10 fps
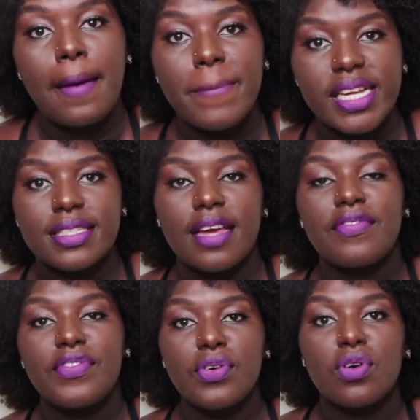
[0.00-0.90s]
a better
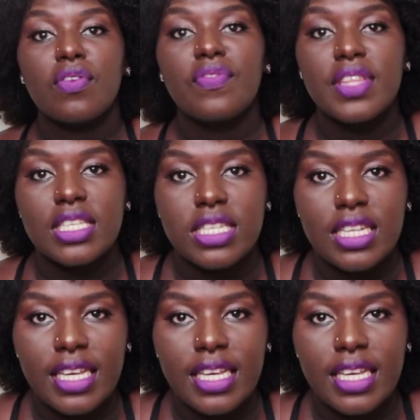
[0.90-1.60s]
view of this